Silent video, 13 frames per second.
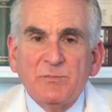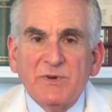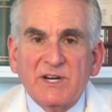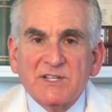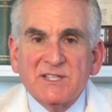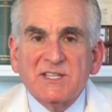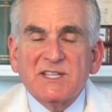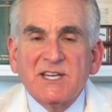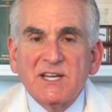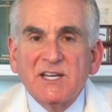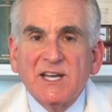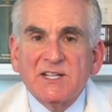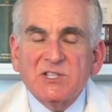because the
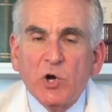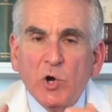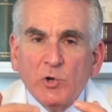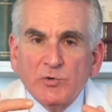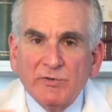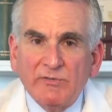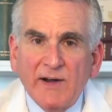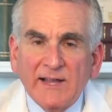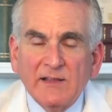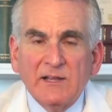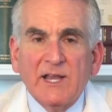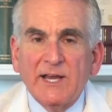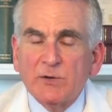skin gets
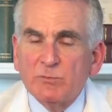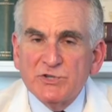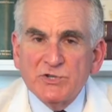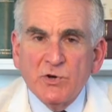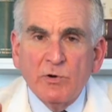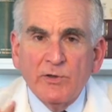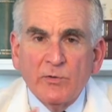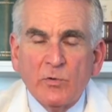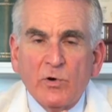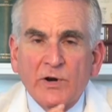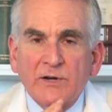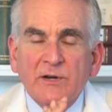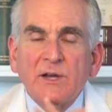ultraviolet light, which no other
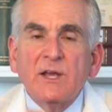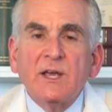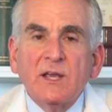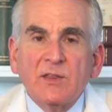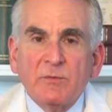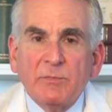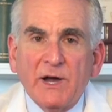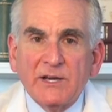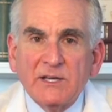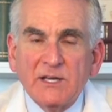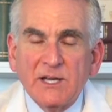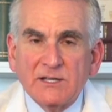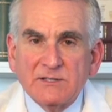organ in the
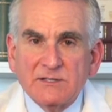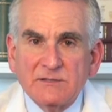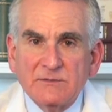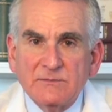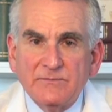body gets.